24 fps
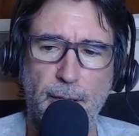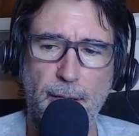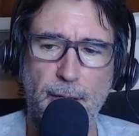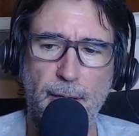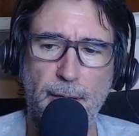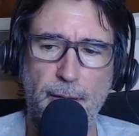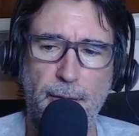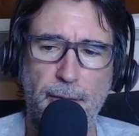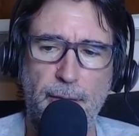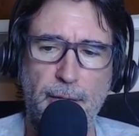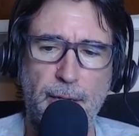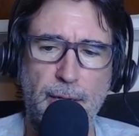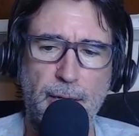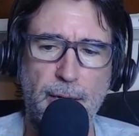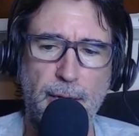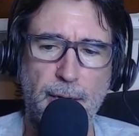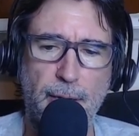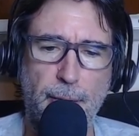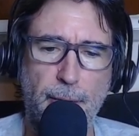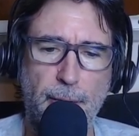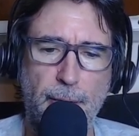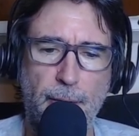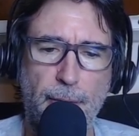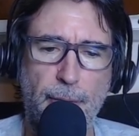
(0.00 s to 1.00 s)

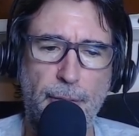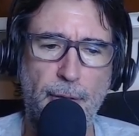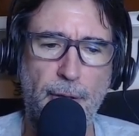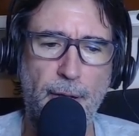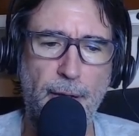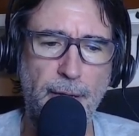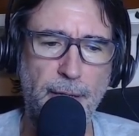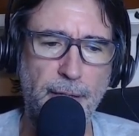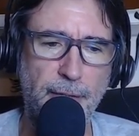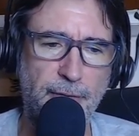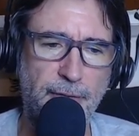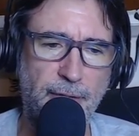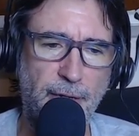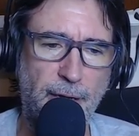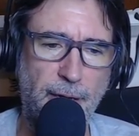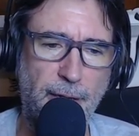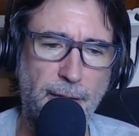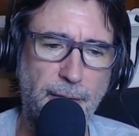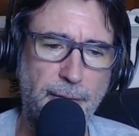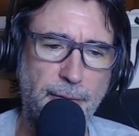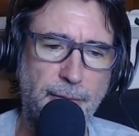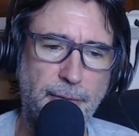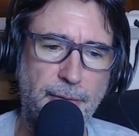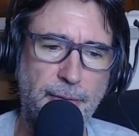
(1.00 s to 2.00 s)
the thought is
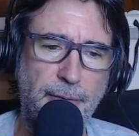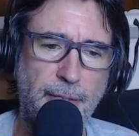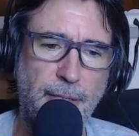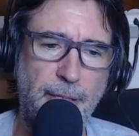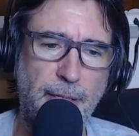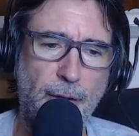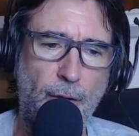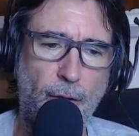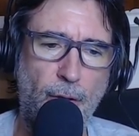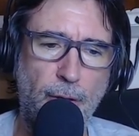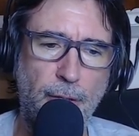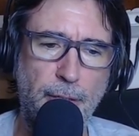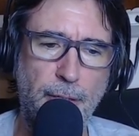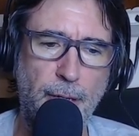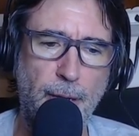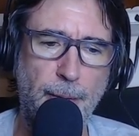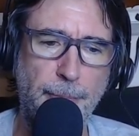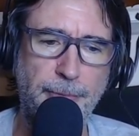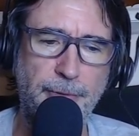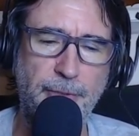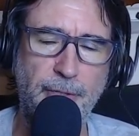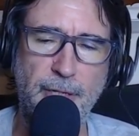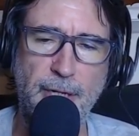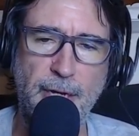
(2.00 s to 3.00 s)
that the
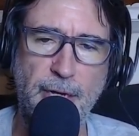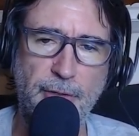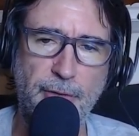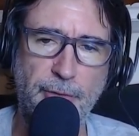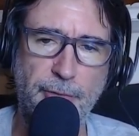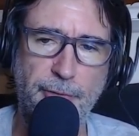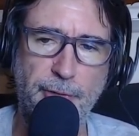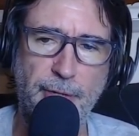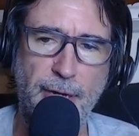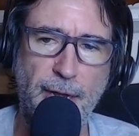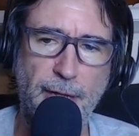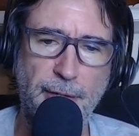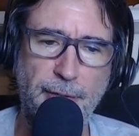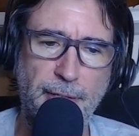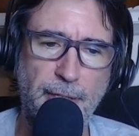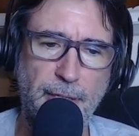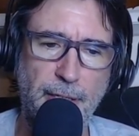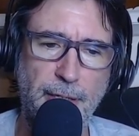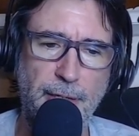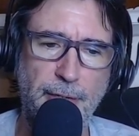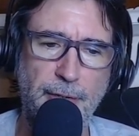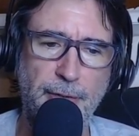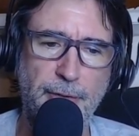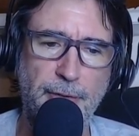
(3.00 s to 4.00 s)
all-encompassing nature of reality
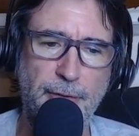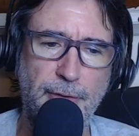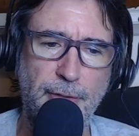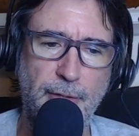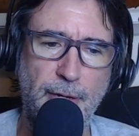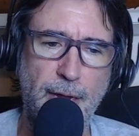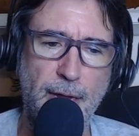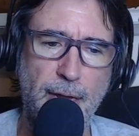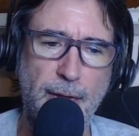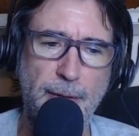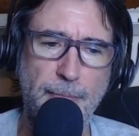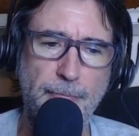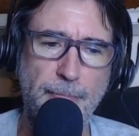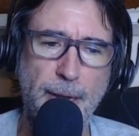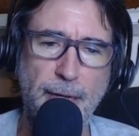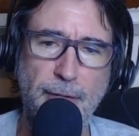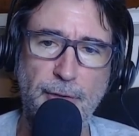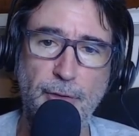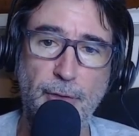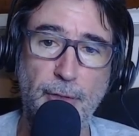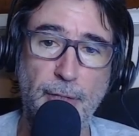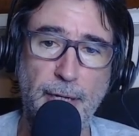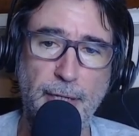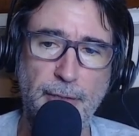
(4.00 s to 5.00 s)
is a
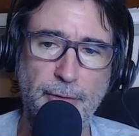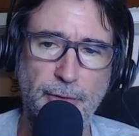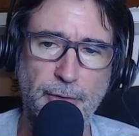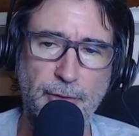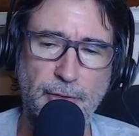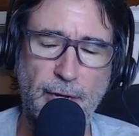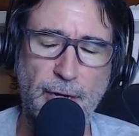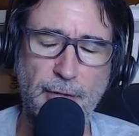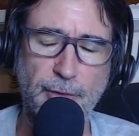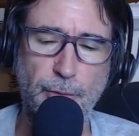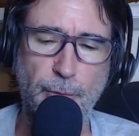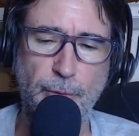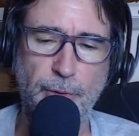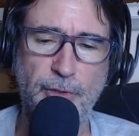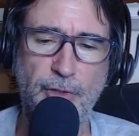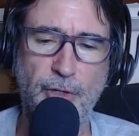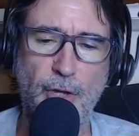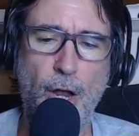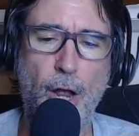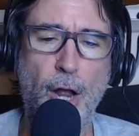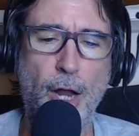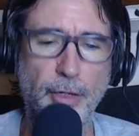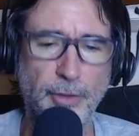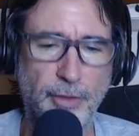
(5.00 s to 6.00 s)
mental exercise or it's
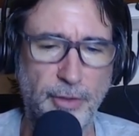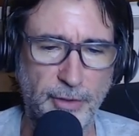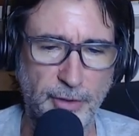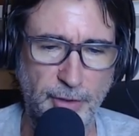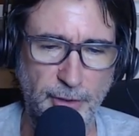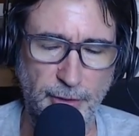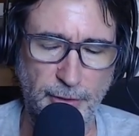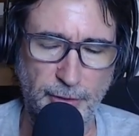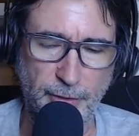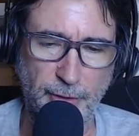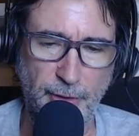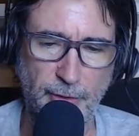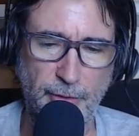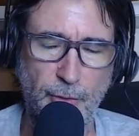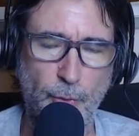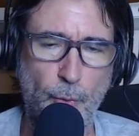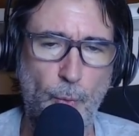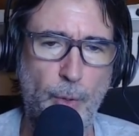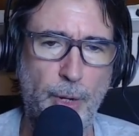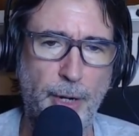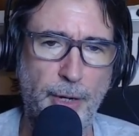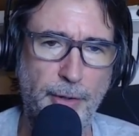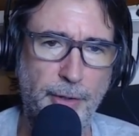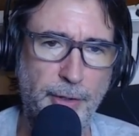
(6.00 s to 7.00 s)
consciousness, it's
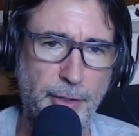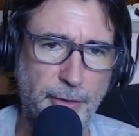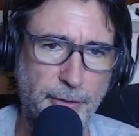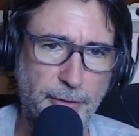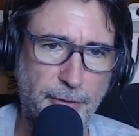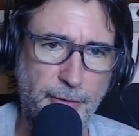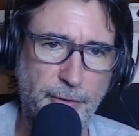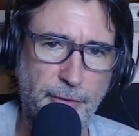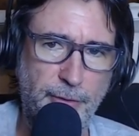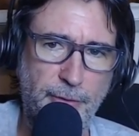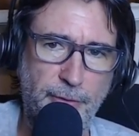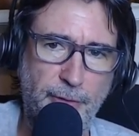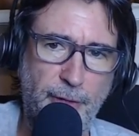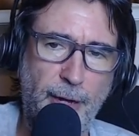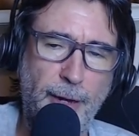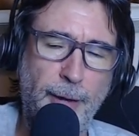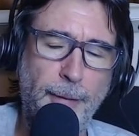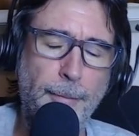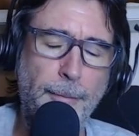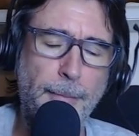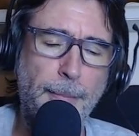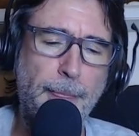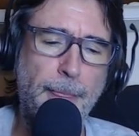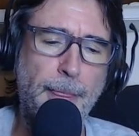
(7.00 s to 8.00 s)
awareness, right?
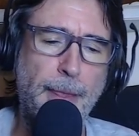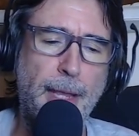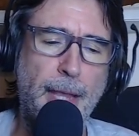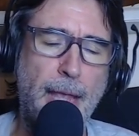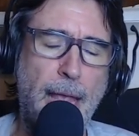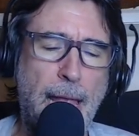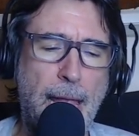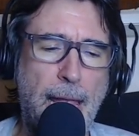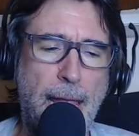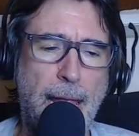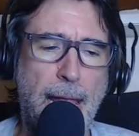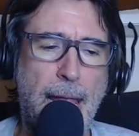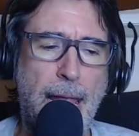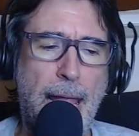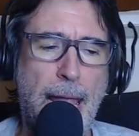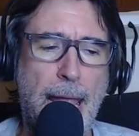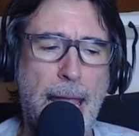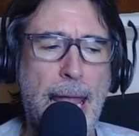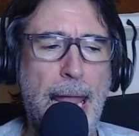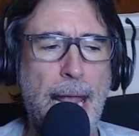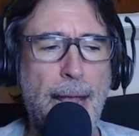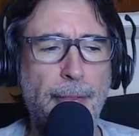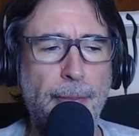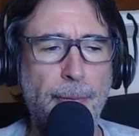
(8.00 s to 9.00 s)

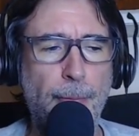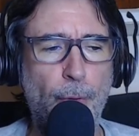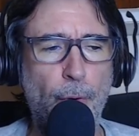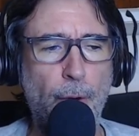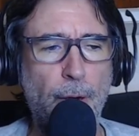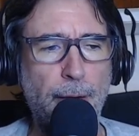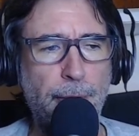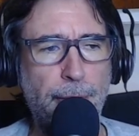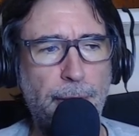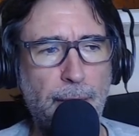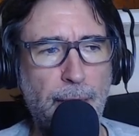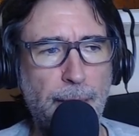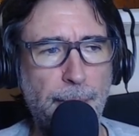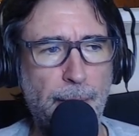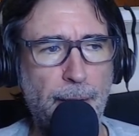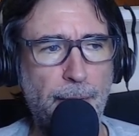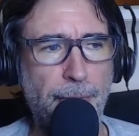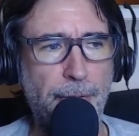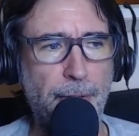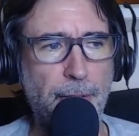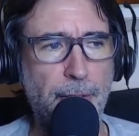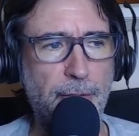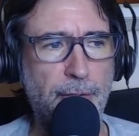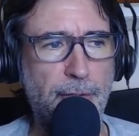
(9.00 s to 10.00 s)
And the more I think
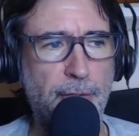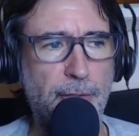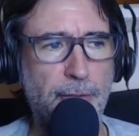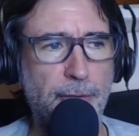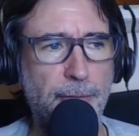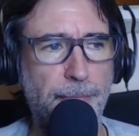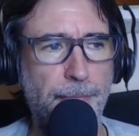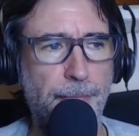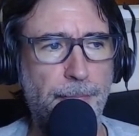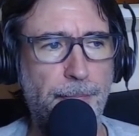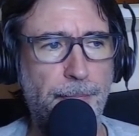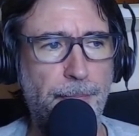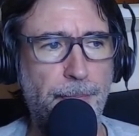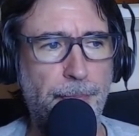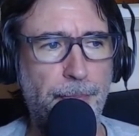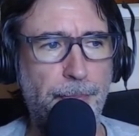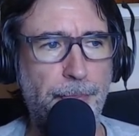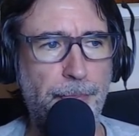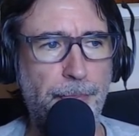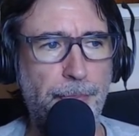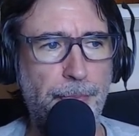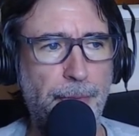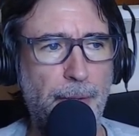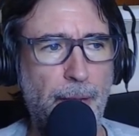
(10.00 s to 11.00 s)
about this,
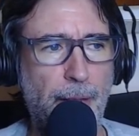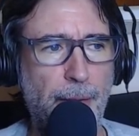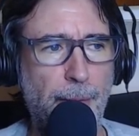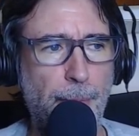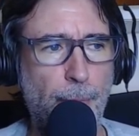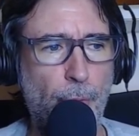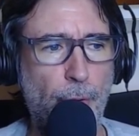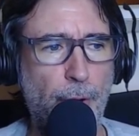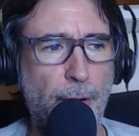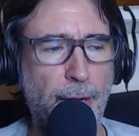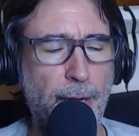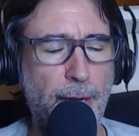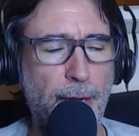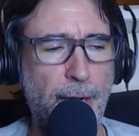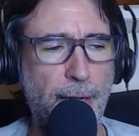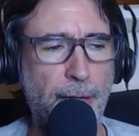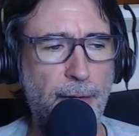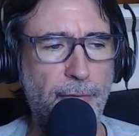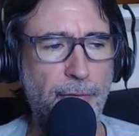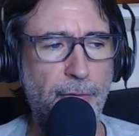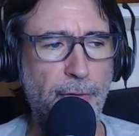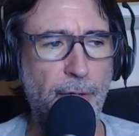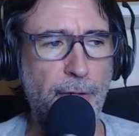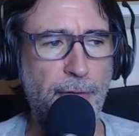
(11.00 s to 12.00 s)
and the more I kind
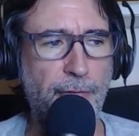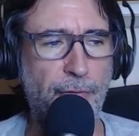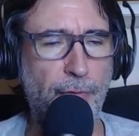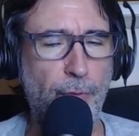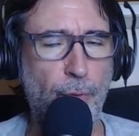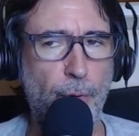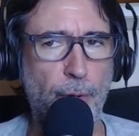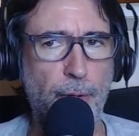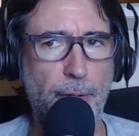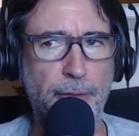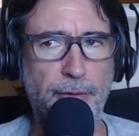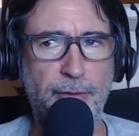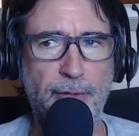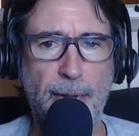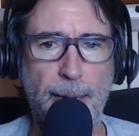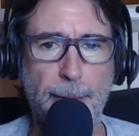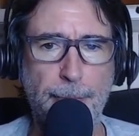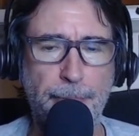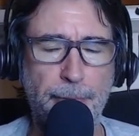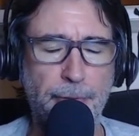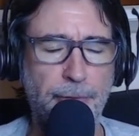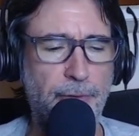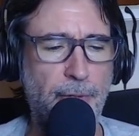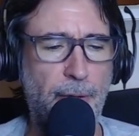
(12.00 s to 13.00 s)
of look for
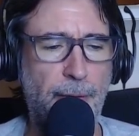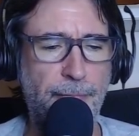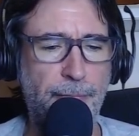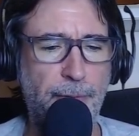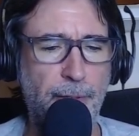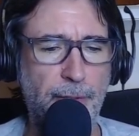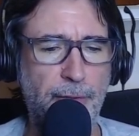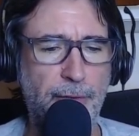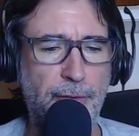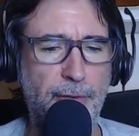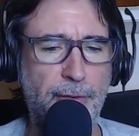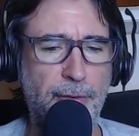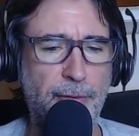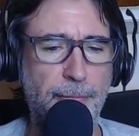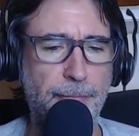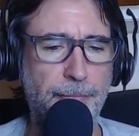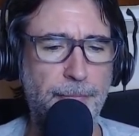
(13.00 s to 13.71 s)
examples of this